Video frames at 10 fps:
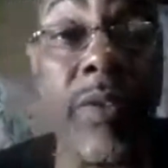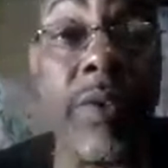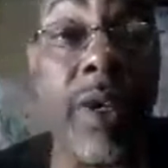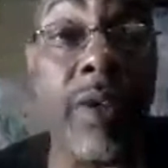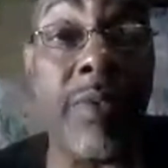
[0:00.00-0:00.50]

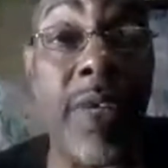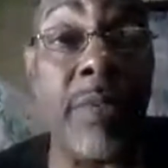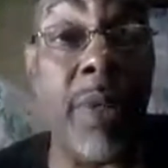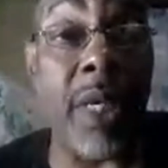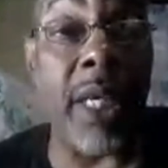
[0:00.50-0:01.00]

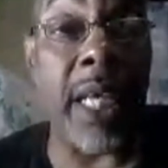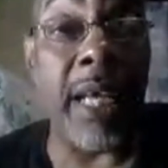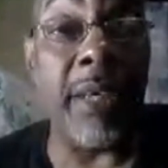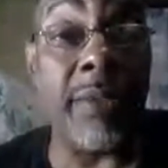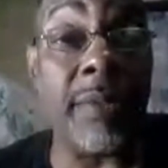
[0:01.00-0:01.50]
Facebook
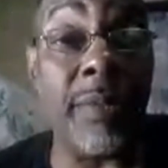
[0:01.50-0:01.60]
account